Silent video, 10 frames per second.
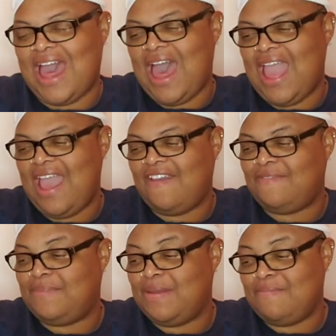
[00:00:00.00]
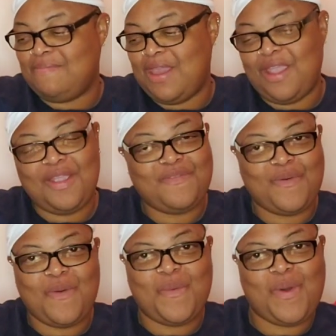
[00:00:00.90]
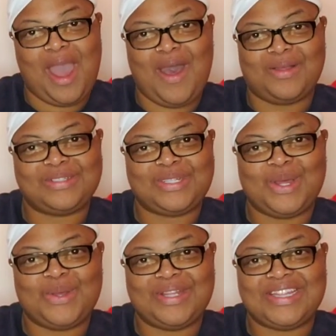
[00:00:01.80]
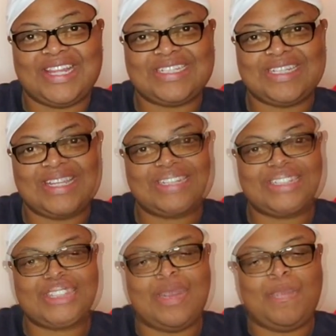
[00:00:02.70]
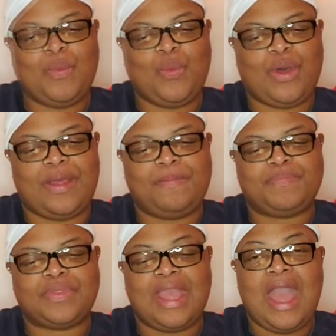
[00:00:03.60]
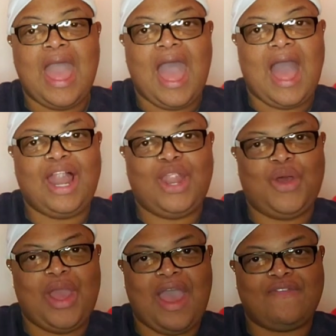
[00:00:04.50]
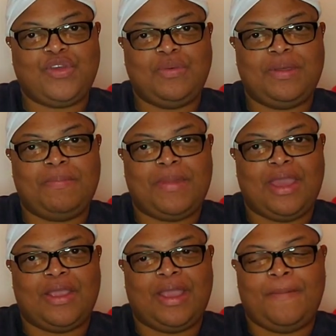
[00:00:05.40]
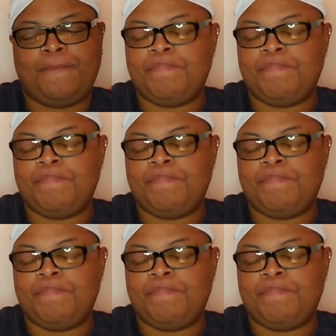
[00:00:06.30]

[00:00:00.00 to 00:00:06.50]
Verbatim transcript: I have been married for a while. So, so question number one How long have you been married?